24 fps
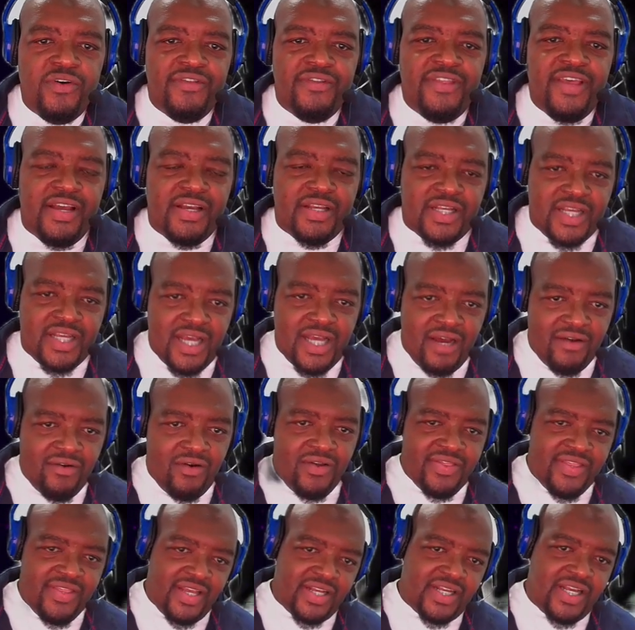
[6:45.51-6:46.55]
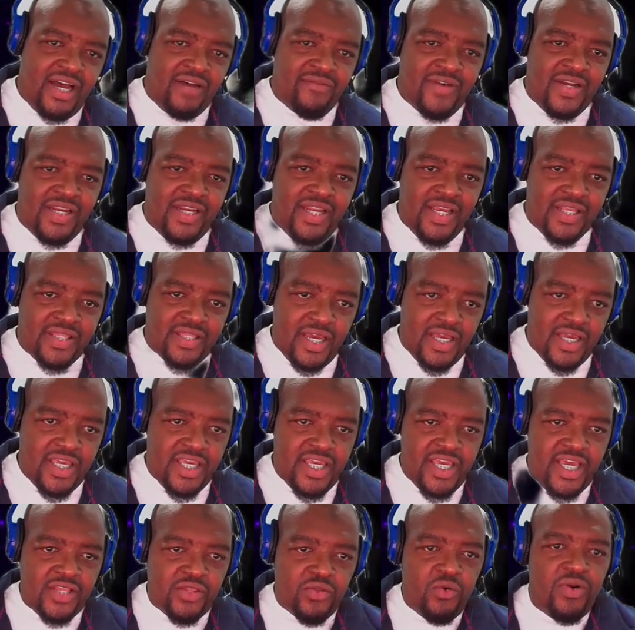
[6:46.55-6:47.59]
the on the cover letter
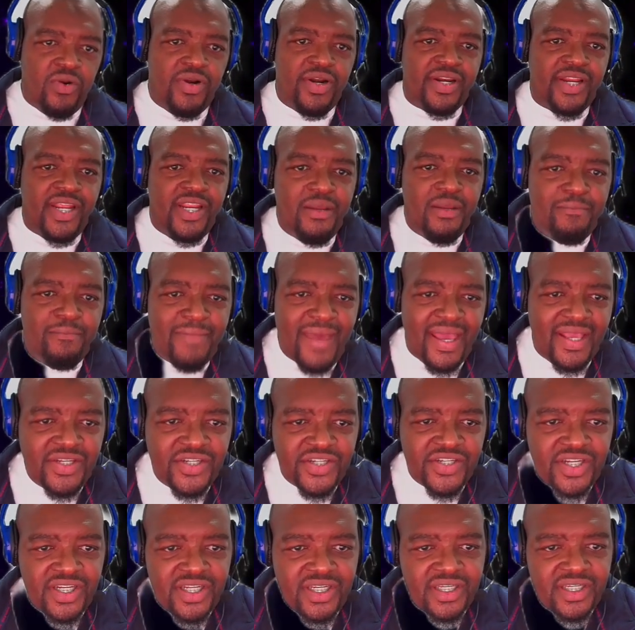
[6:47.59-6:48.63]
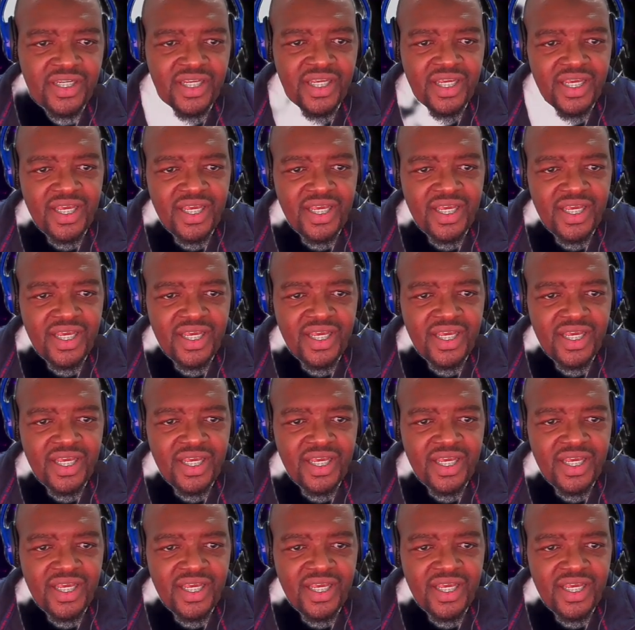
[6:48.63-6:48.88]
he had already mentioned,